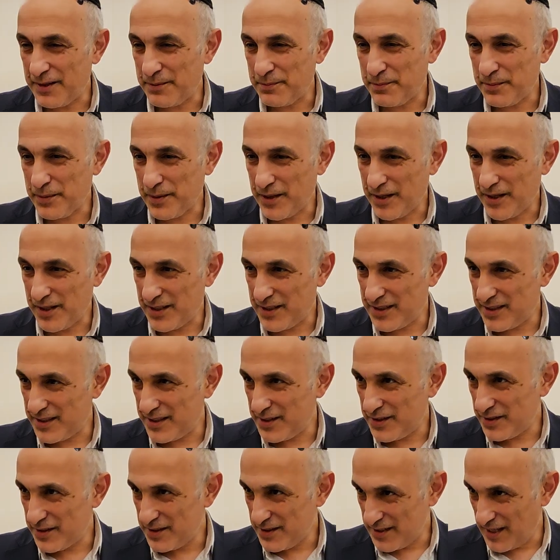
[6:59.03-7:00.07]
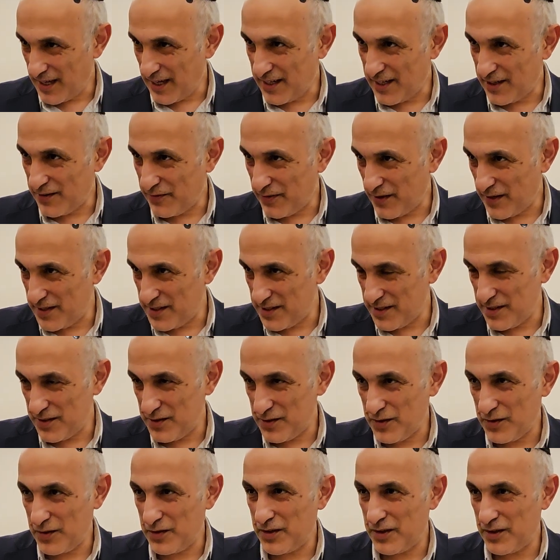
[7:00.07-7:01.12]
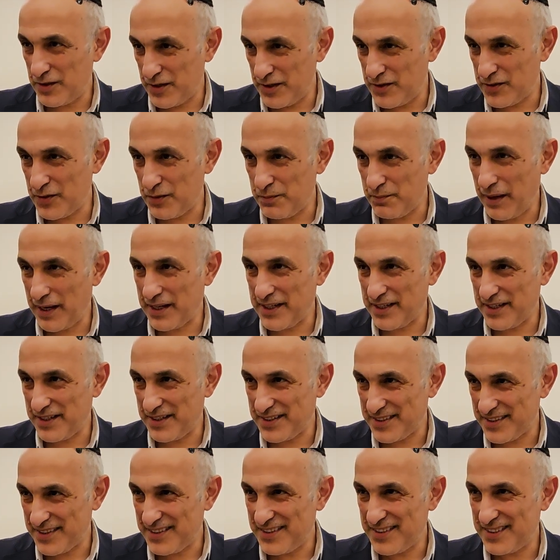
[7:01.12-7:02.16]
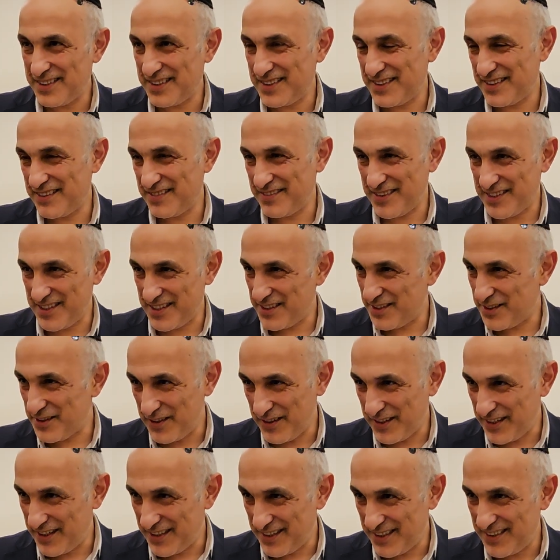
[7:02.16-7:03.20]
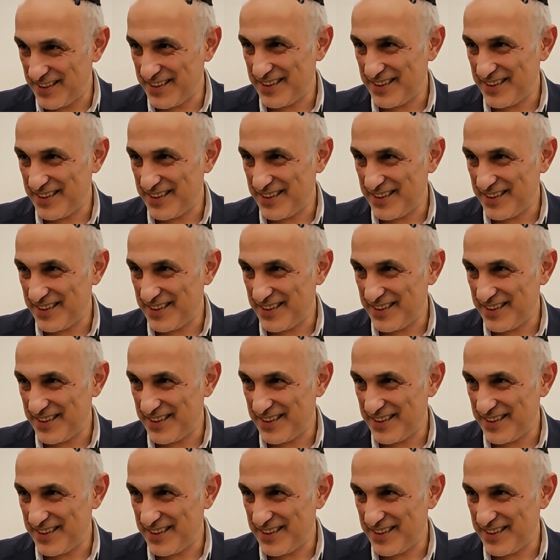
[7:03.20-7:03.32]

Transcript: brought sacrifice in his own backyard. He wasn't Kohen,